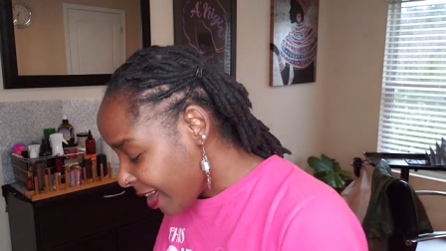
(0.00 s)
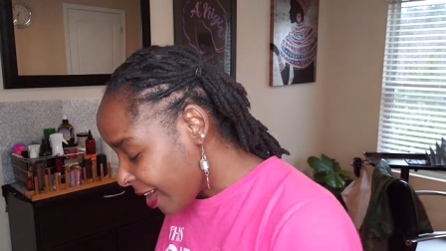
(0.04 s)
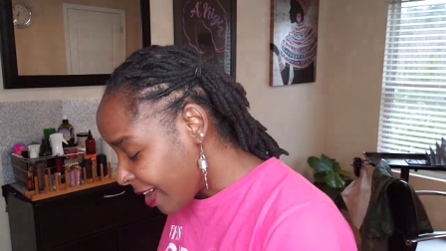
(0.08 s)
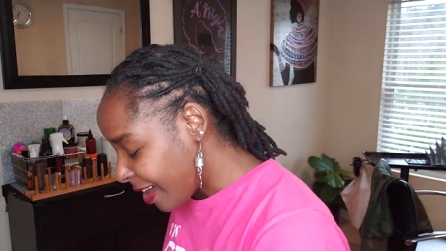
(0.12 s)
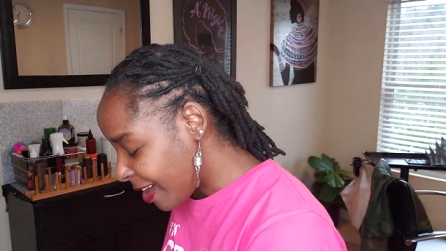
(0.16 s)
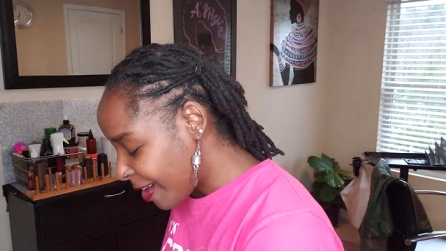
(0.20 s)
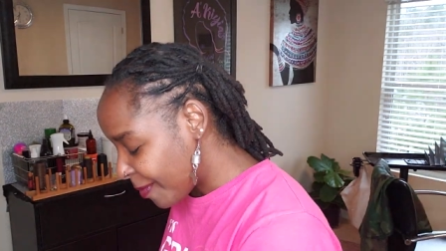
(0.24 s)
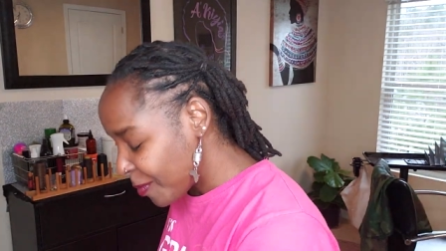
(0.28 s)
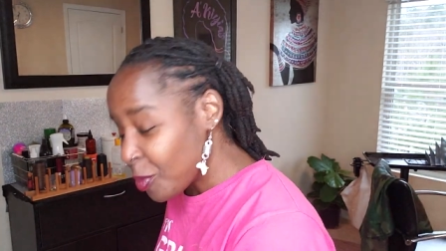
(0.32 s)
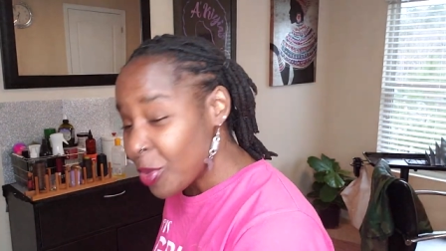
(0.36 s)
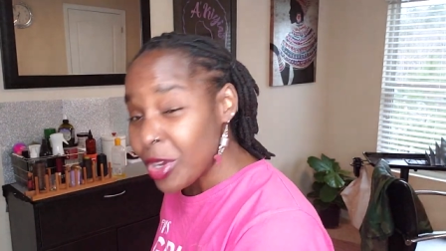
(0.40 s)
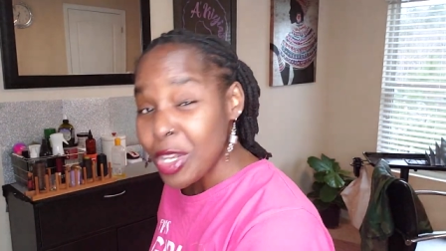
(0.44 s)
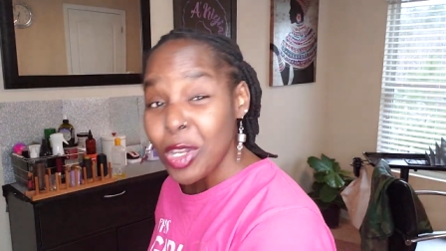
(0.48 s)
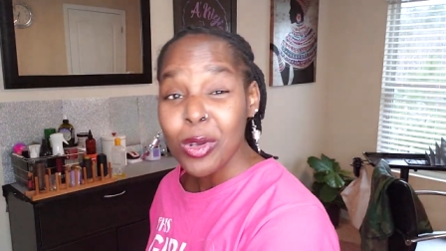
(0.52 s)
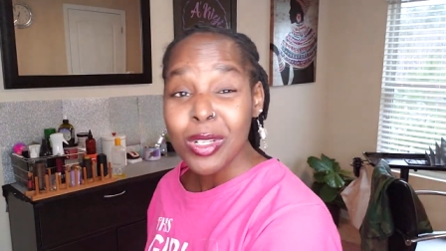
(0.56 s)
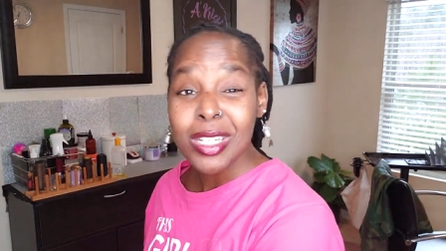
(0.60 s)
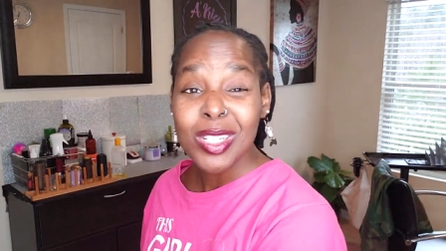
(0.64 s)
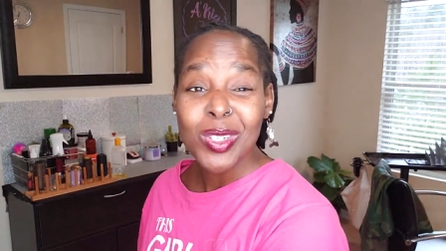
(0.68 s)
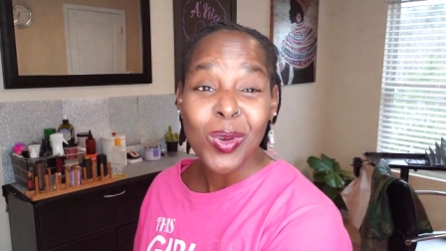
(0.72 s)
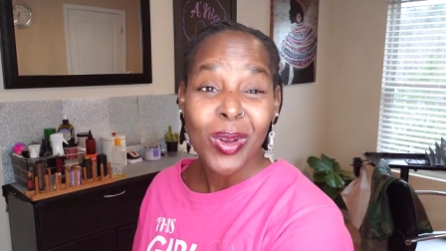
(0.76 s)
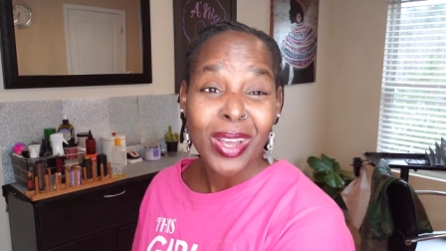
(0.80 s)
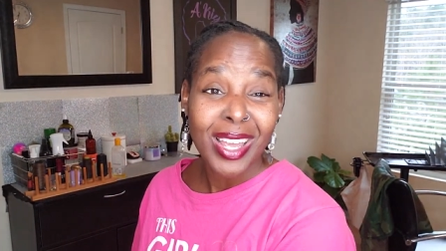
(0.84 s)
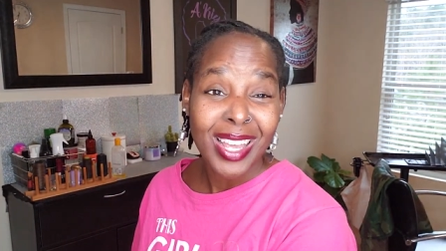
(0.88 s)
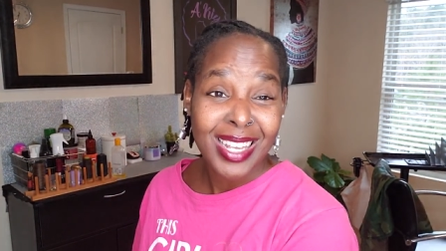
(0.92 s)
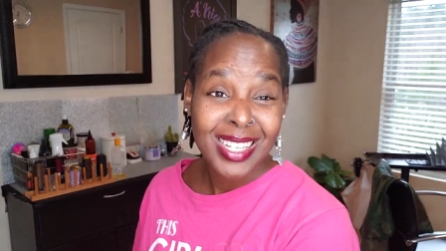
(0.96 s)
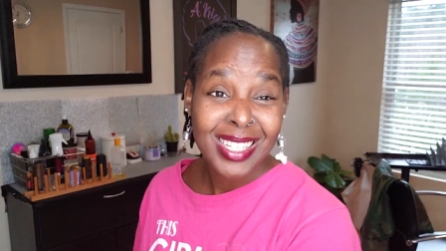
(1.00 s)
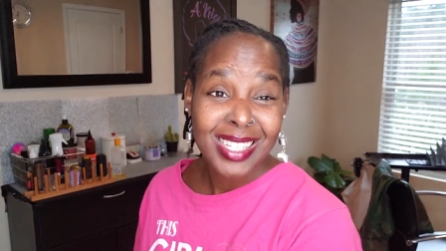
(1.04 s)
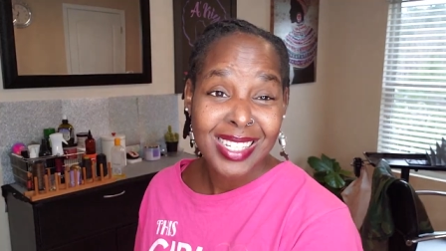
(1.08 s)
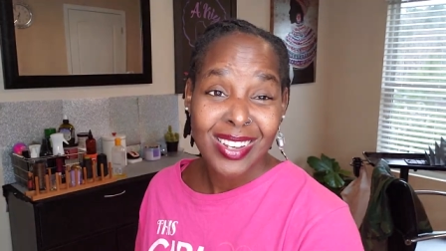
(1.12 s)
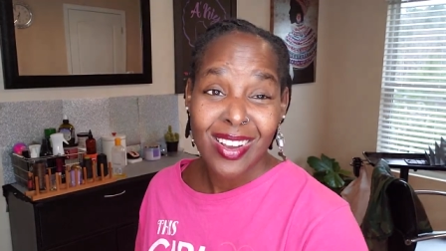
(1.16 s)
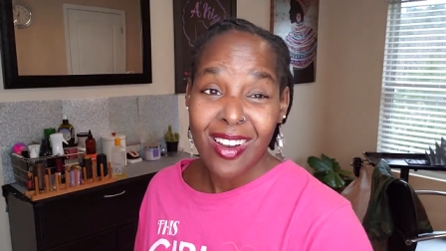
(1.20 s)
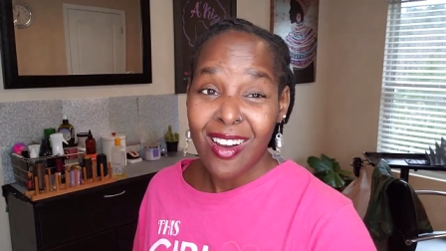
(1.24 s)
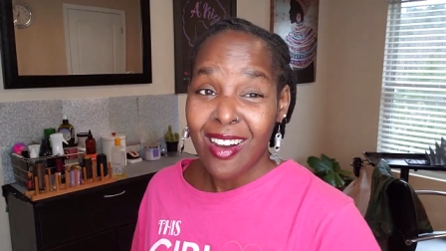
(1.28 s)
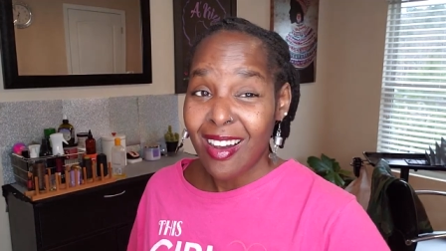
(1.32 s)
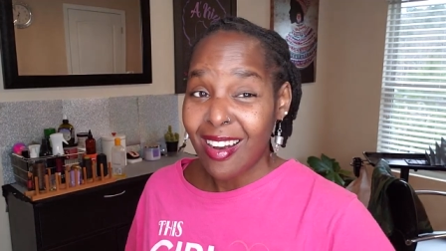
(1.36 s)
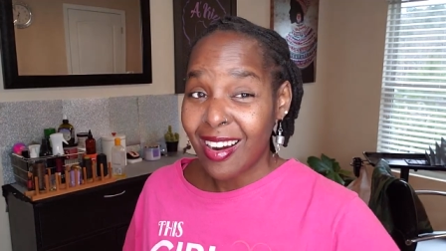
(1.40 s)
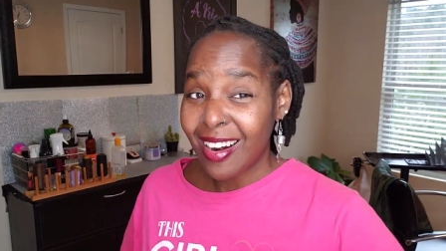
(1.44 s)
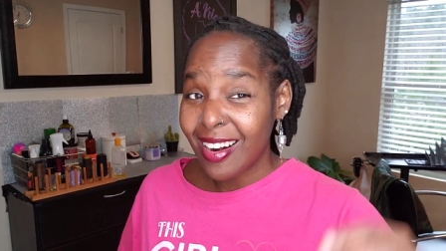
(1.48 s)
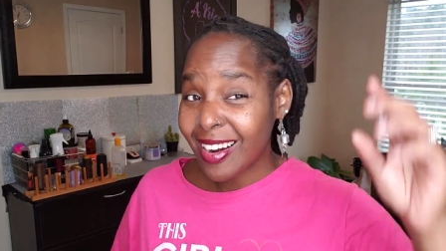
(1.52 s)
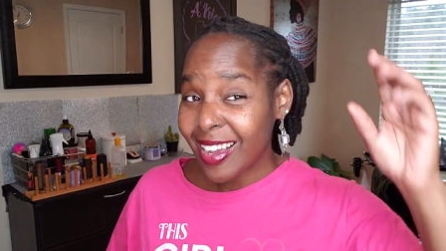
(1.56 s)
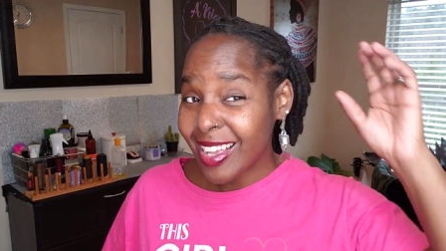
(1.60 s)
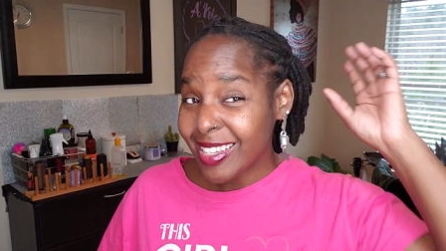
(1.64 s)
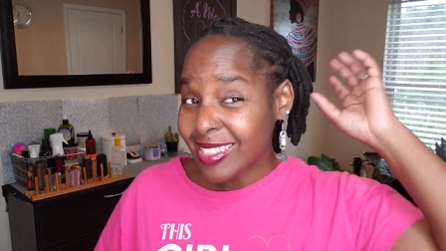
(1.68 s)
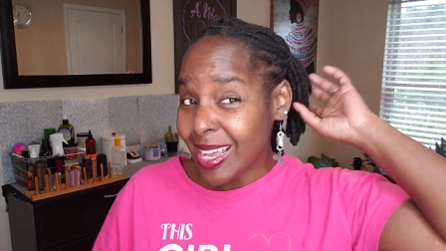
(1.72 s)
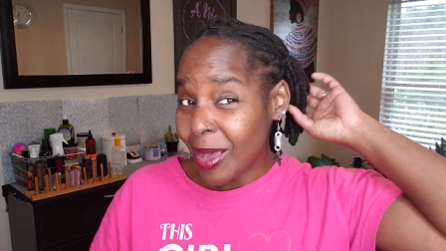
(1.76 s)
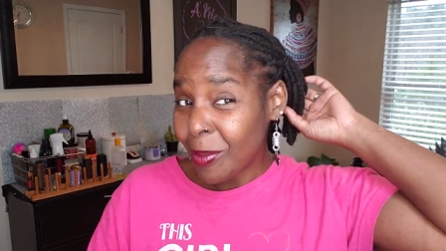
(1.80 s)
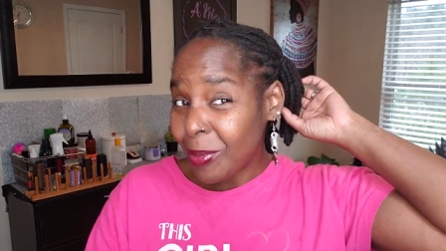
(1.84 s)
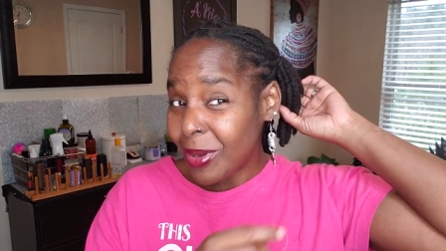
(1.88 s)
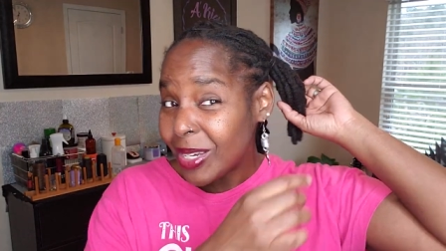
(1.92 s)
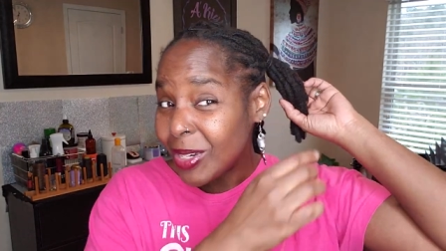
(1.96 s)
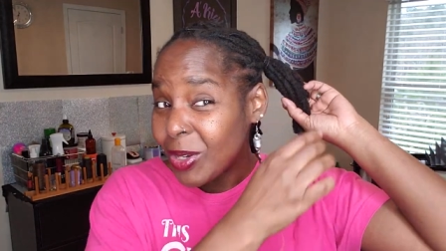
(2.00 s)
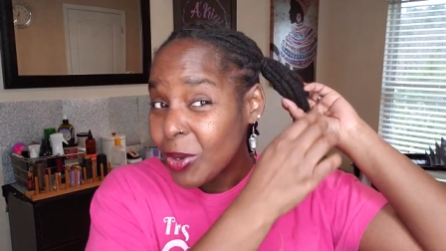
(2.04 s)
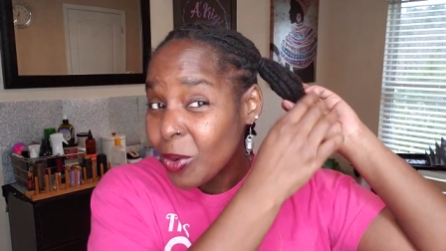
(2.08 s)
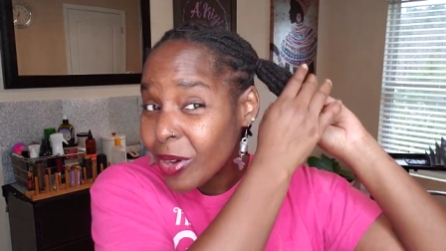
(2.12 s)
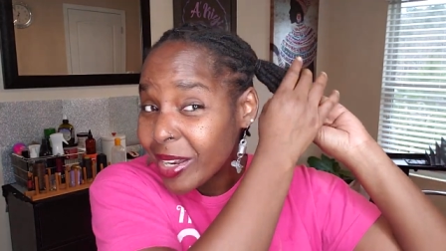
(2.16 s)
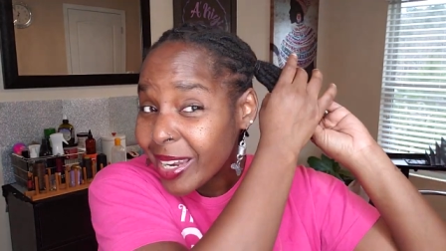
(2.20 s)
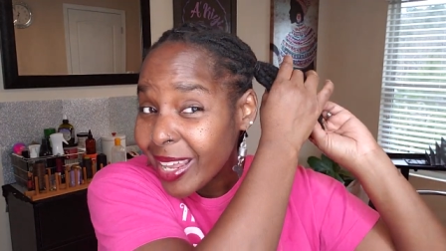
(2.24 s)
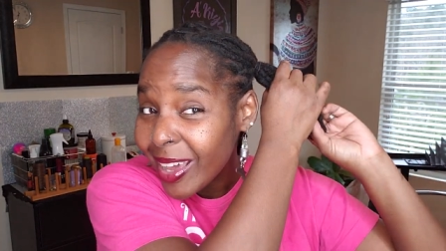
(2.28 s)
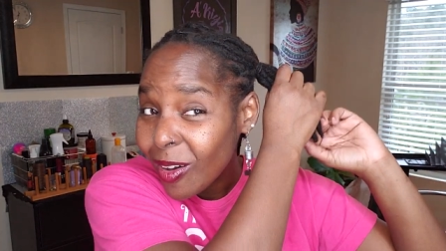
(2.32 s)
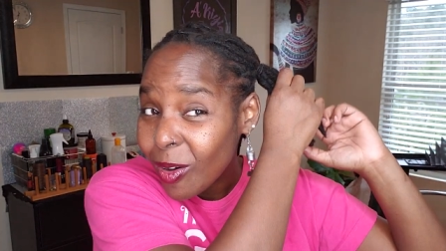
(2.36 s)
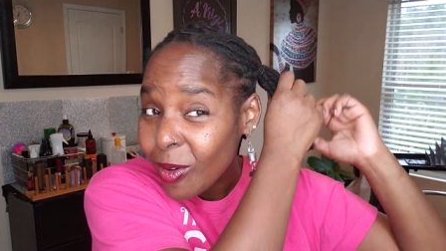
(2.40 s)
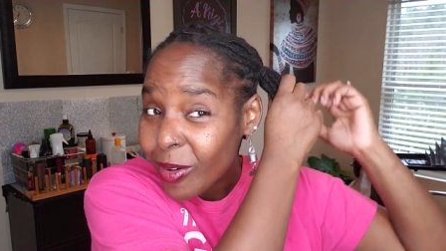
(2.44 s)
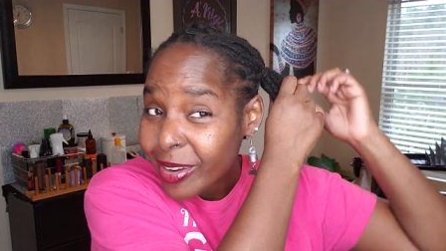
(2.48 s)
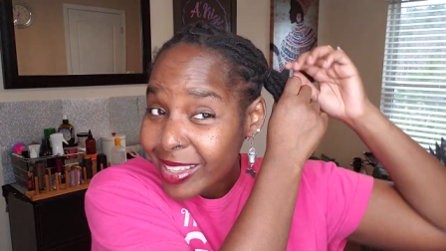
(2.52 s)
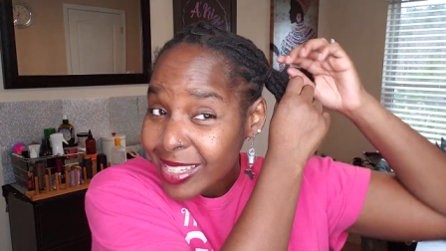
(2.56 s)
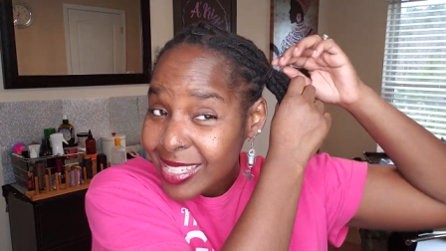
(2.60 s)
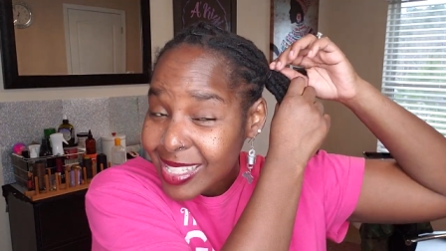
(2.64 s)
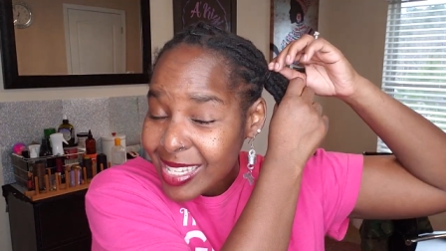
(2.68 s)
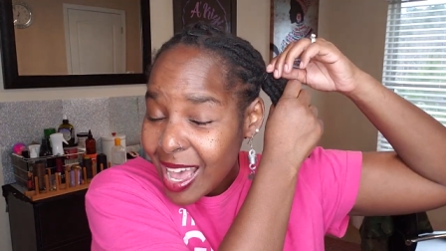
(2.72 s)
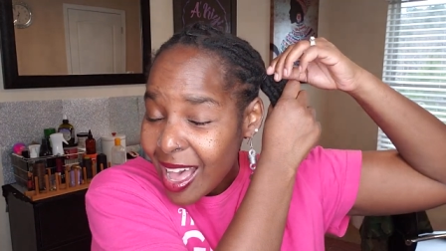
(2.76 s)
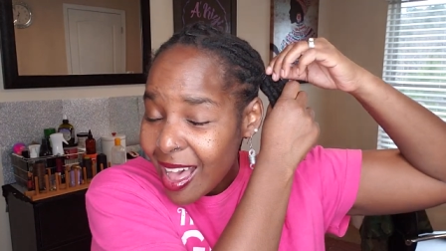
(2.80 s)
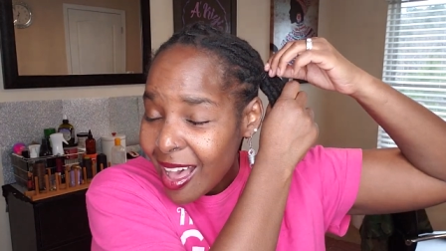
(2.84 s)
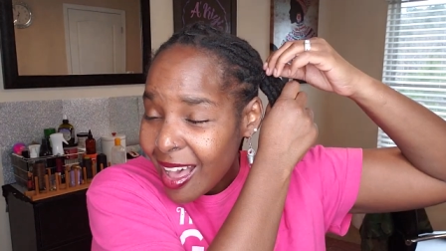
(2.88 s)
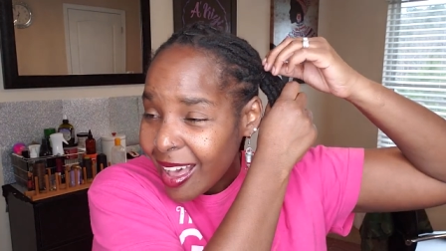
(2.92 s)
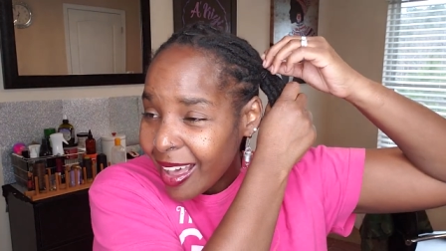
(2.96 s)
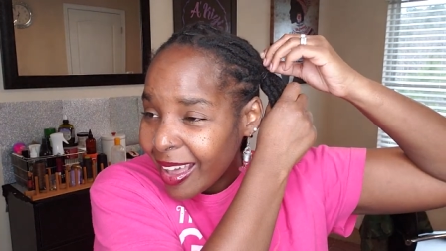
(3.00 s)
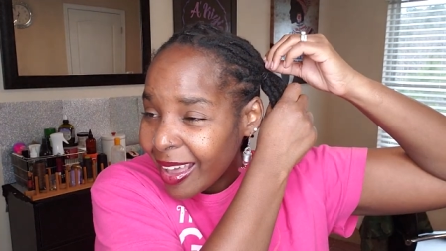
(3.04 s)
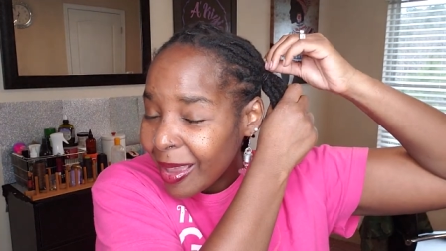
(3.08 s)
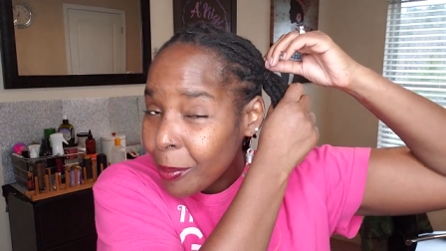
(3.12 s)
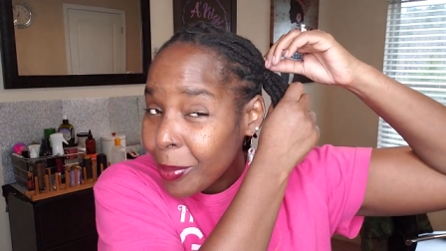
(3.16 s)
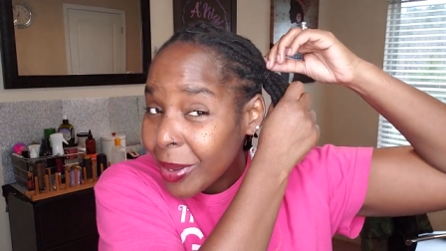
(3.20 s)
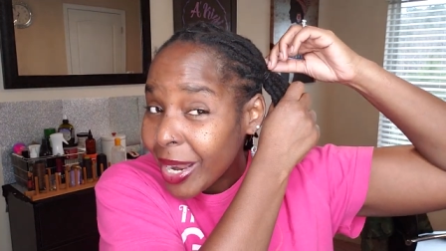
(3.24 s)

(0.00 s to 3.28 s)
um, when you was doing Instacart, because I've been doing that on the side,